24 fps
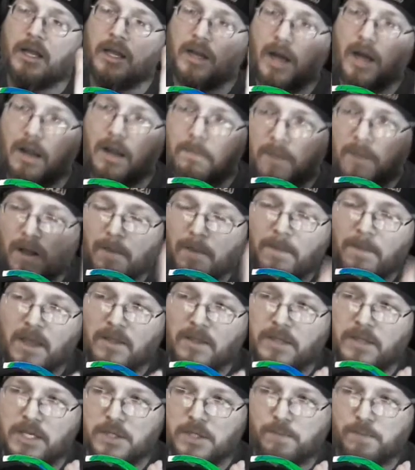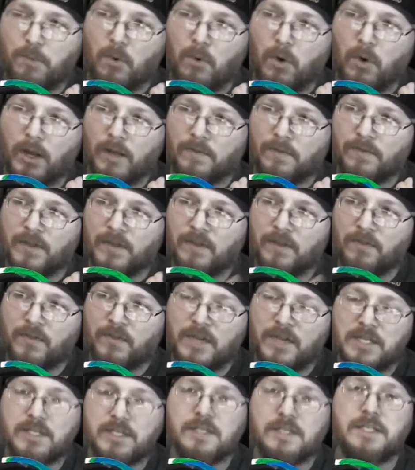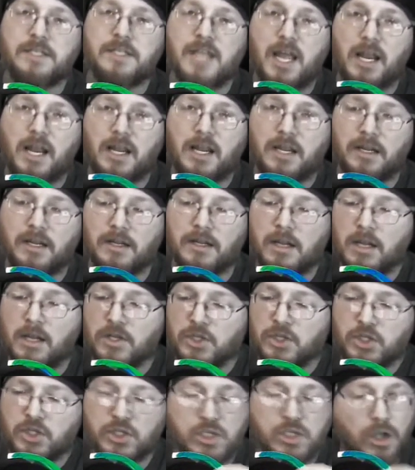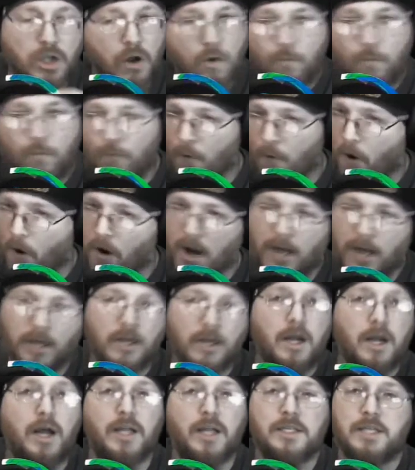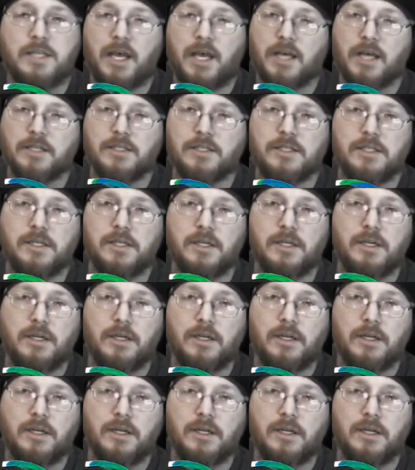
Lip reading: Can I not make this point that this is taken so far out of context